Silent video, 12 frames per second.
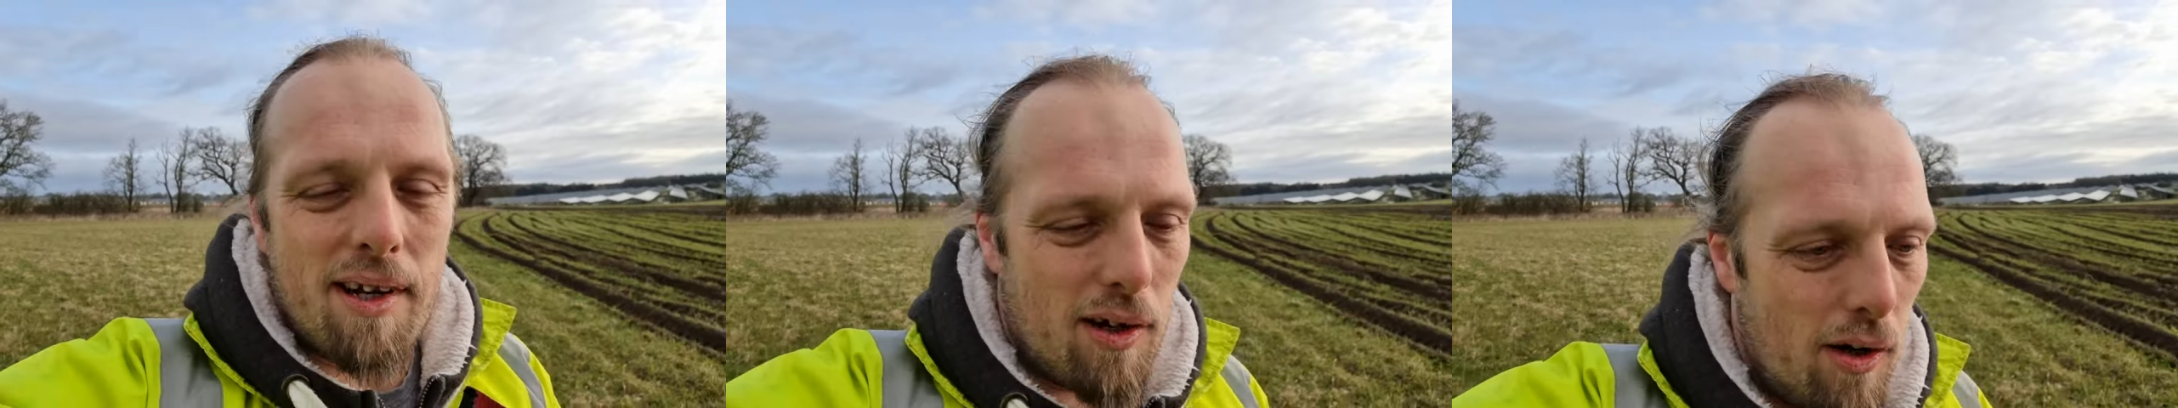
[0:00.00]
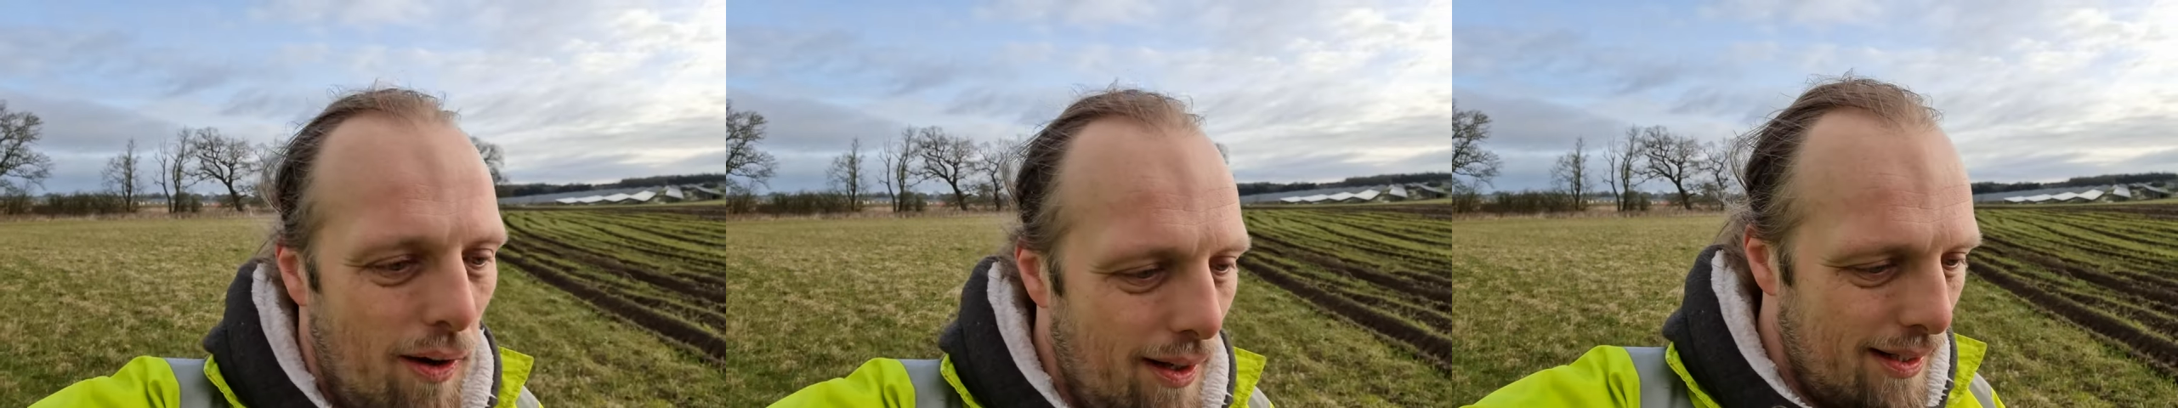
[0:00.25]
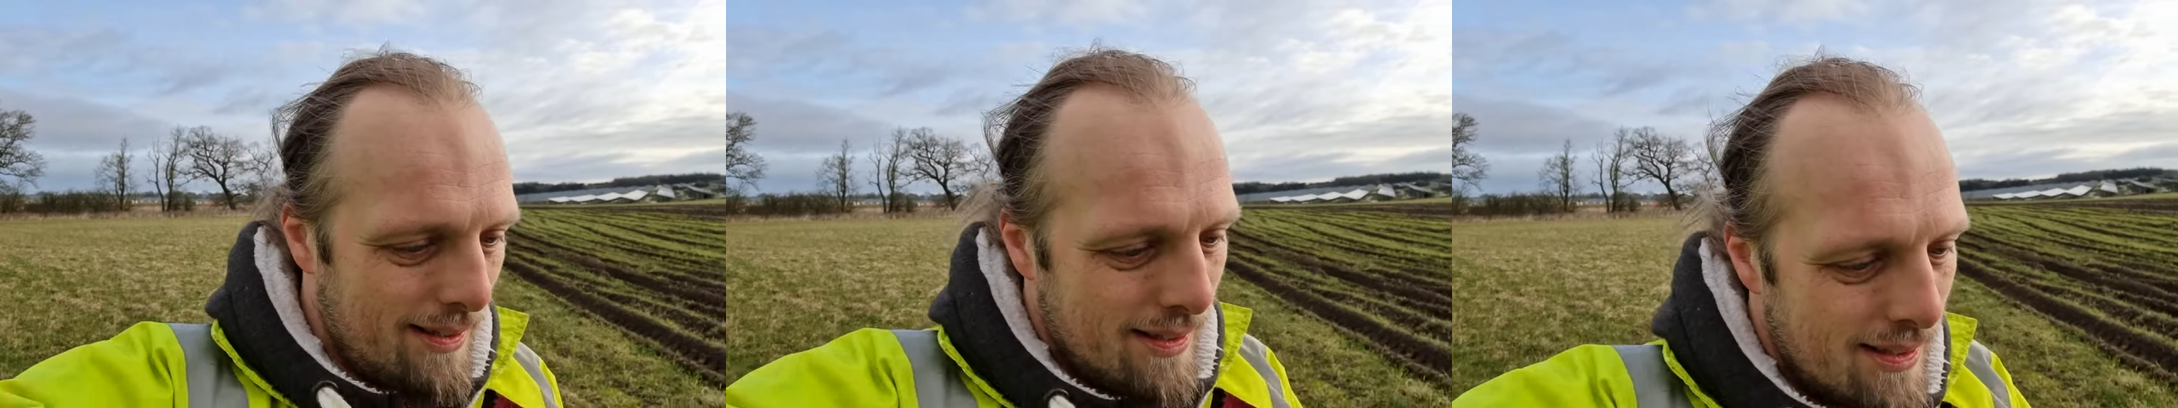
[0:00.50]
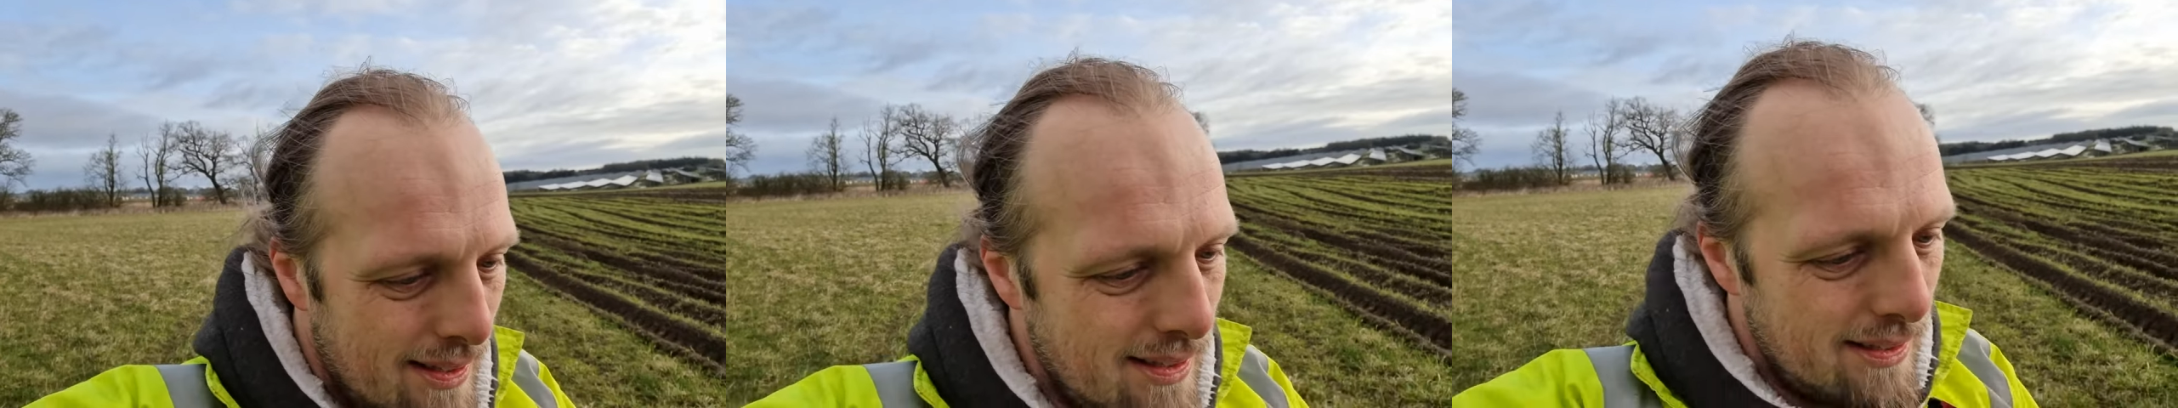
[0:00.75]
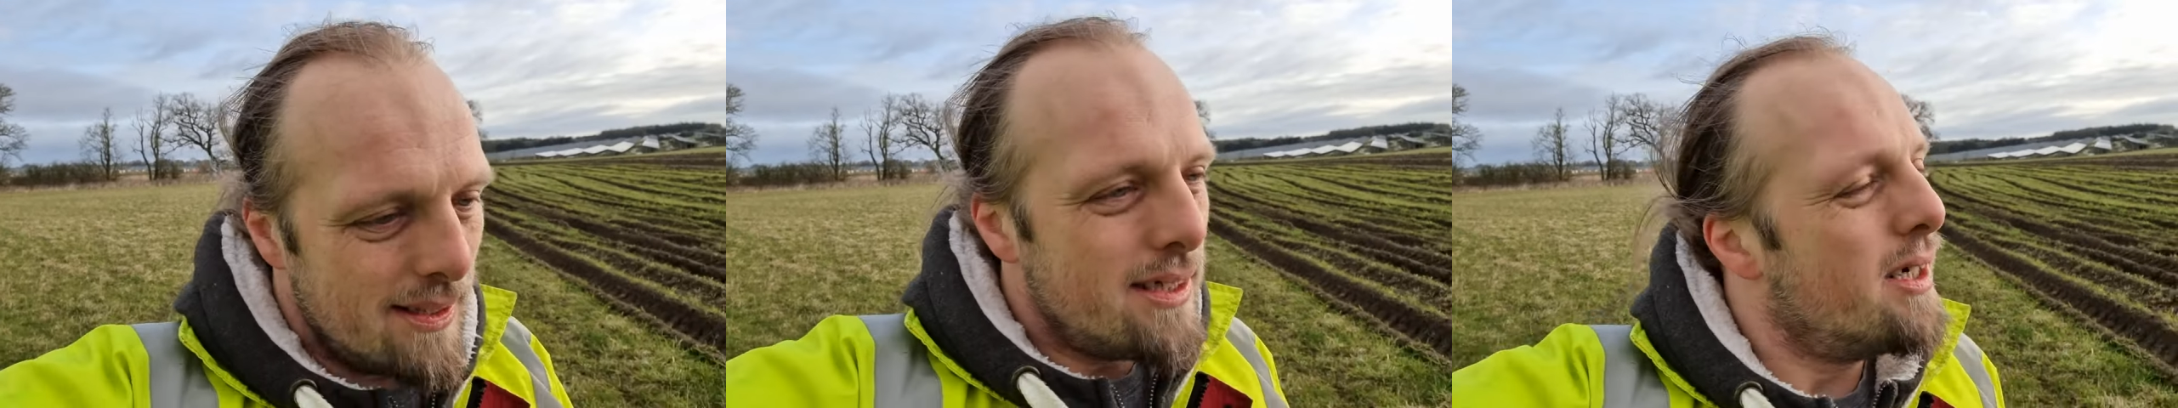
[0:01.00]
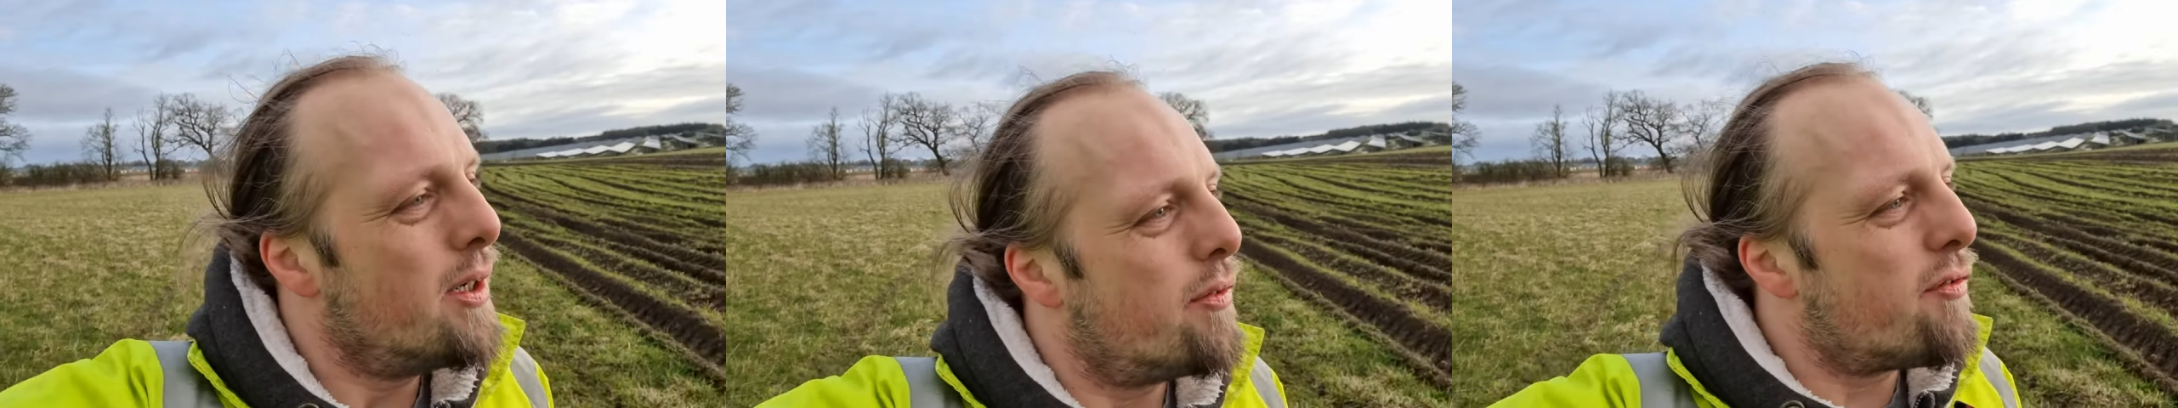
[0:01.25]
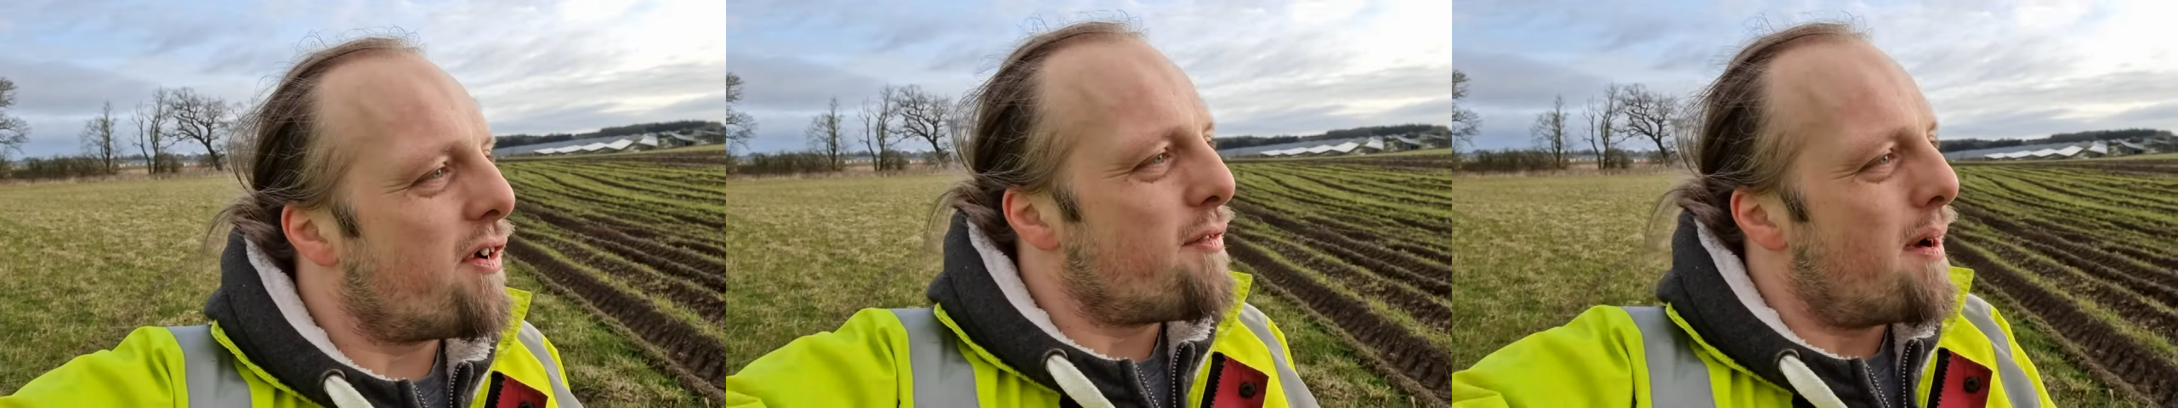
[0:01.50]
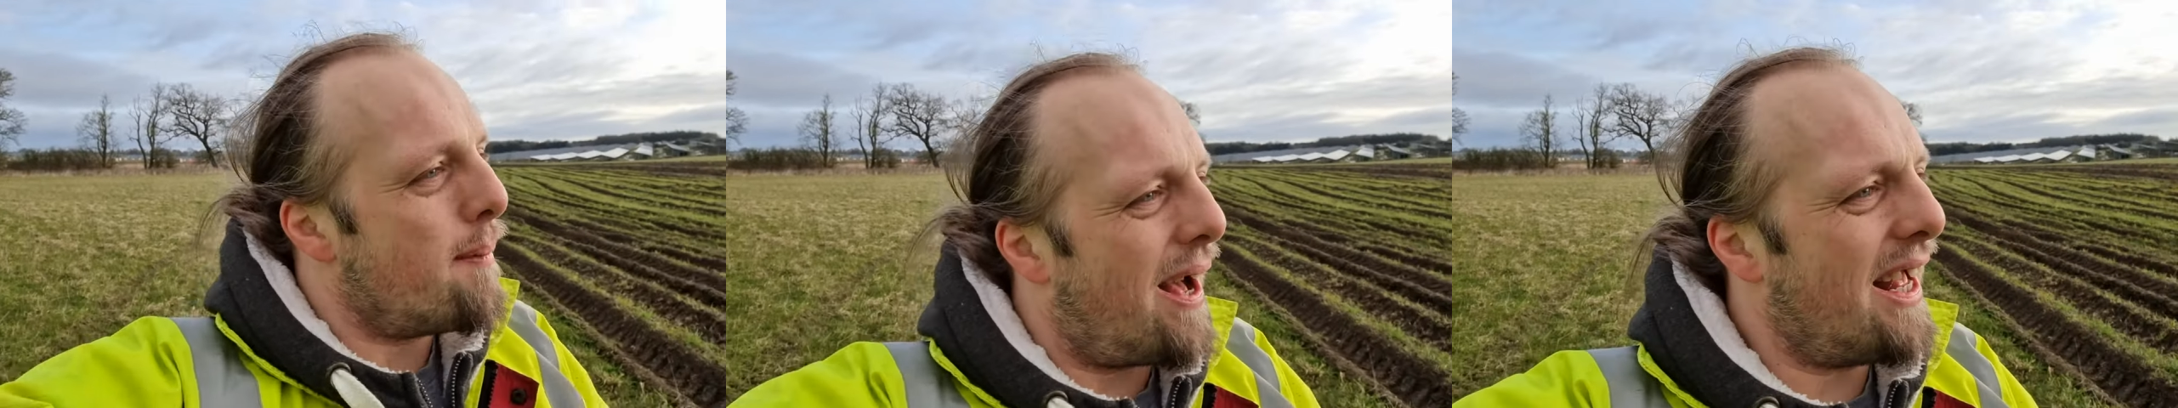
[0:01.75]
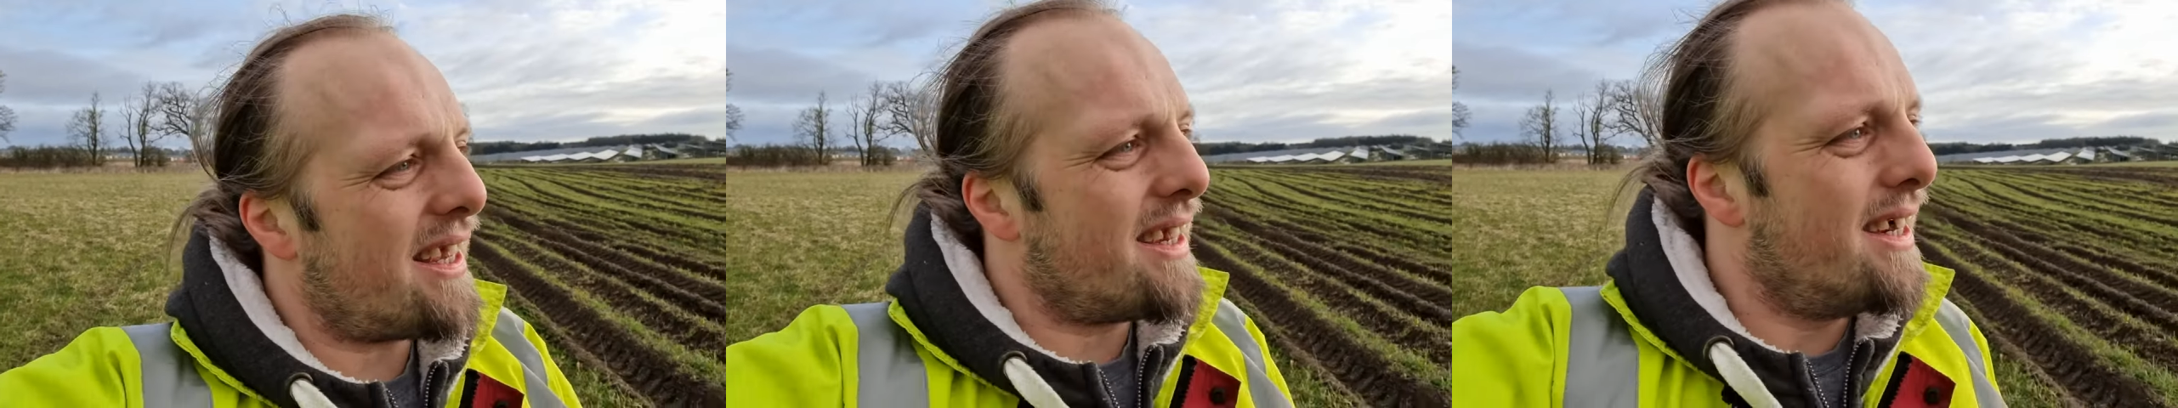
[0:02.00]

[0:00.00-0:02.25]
go retrieve my bike